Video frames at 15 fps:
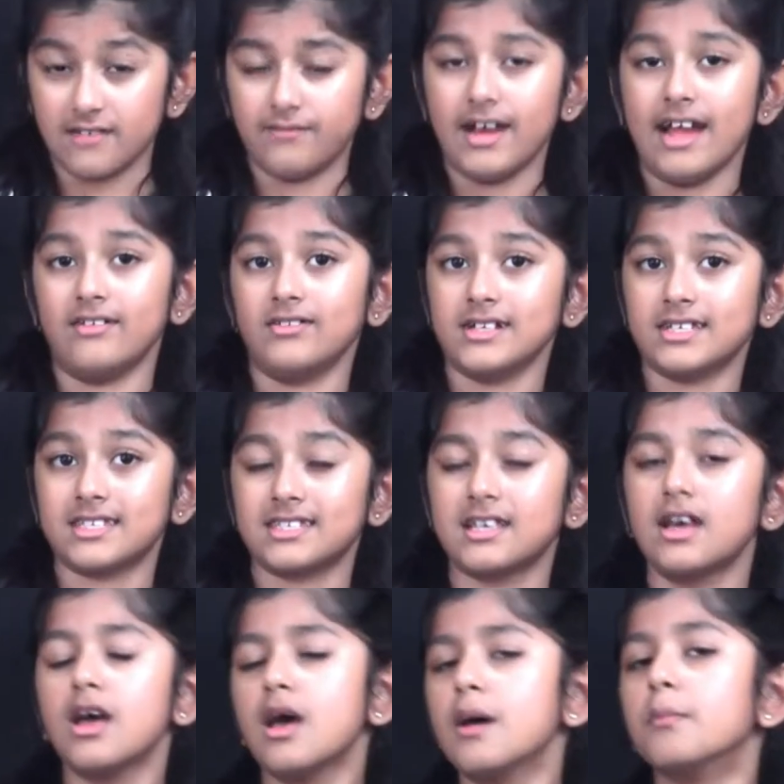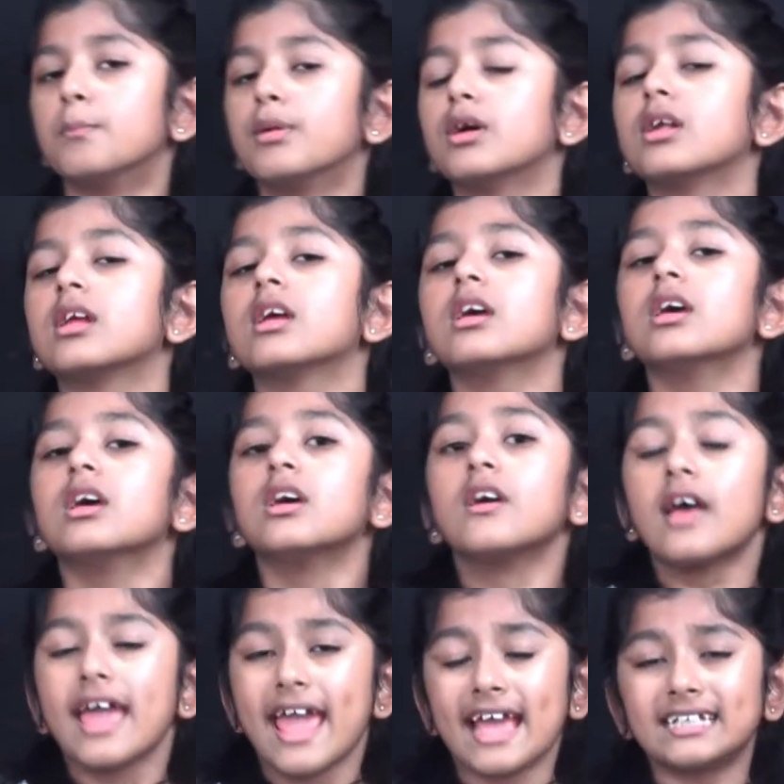a virus, but
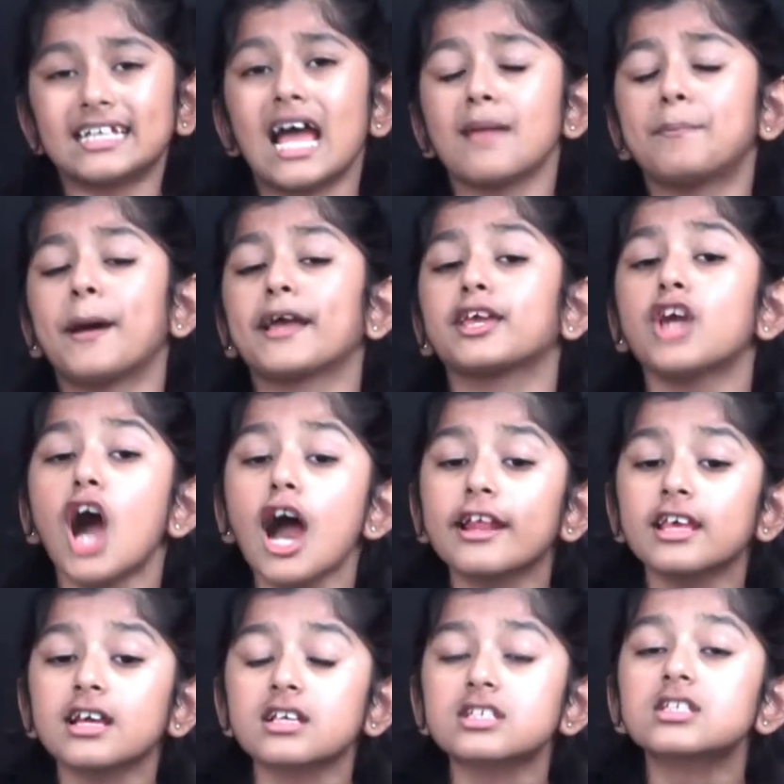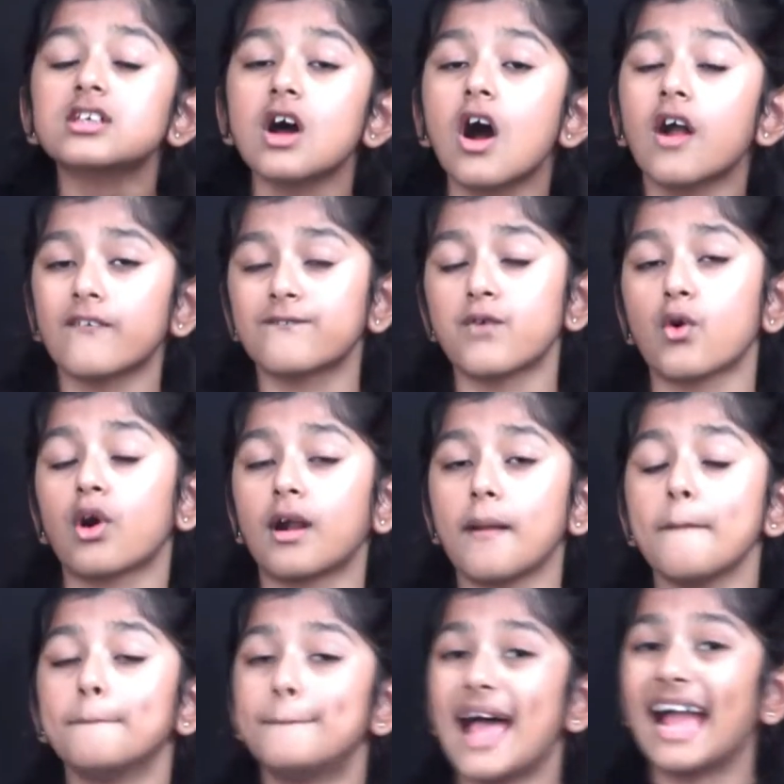antibiotics are
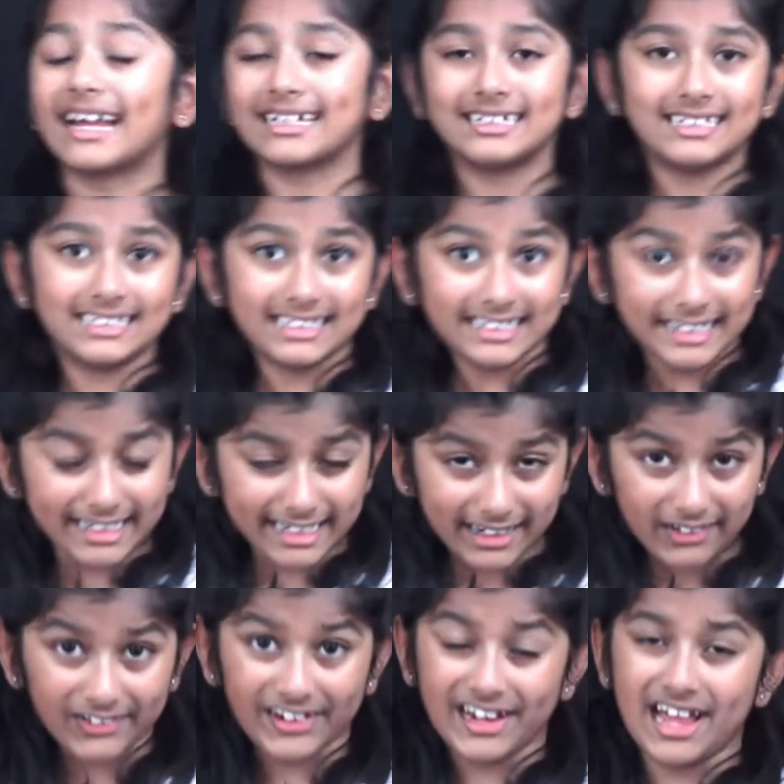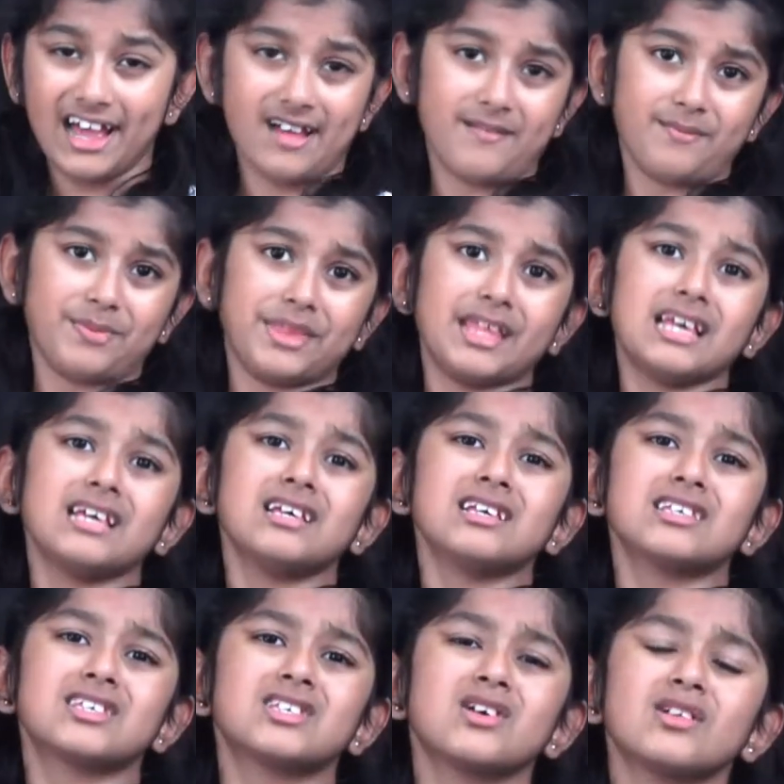for bacteria.
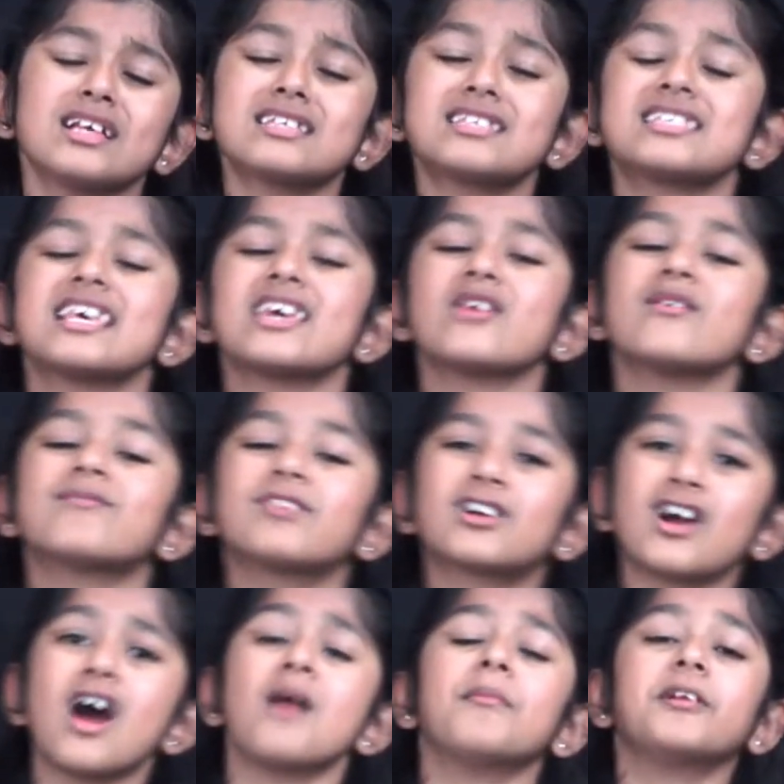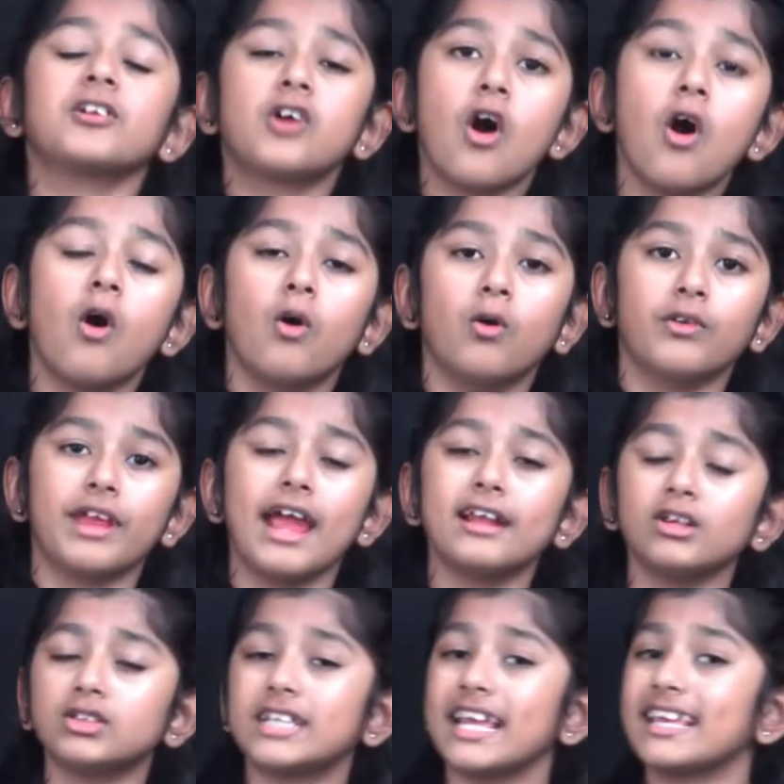So let's say you have the common cold
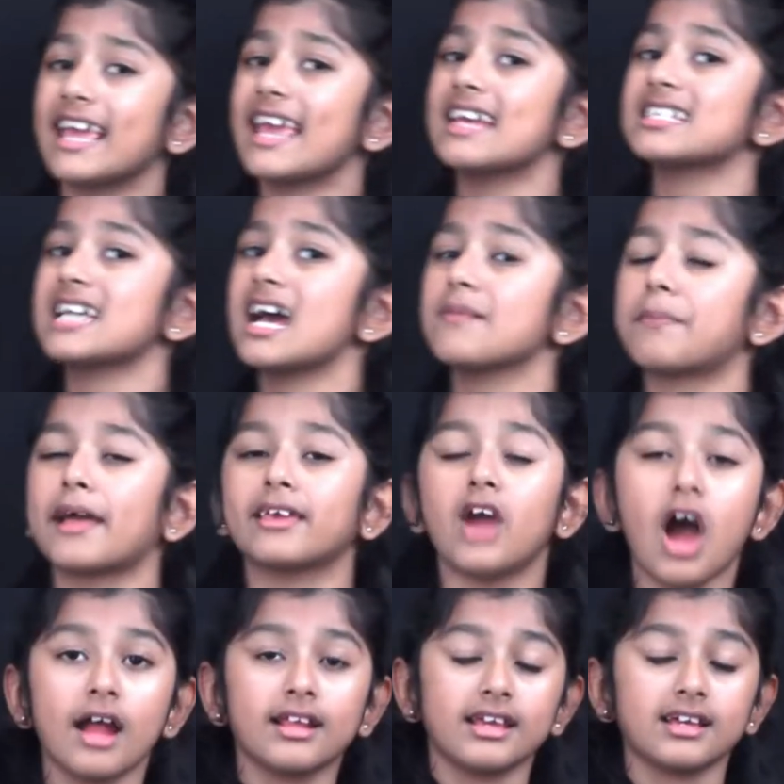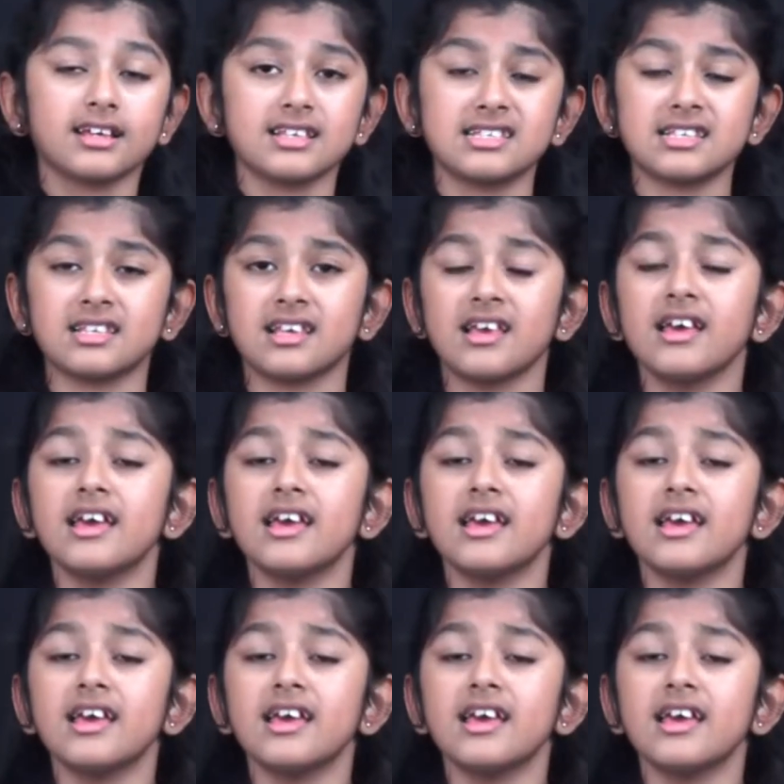and you take antibiotics.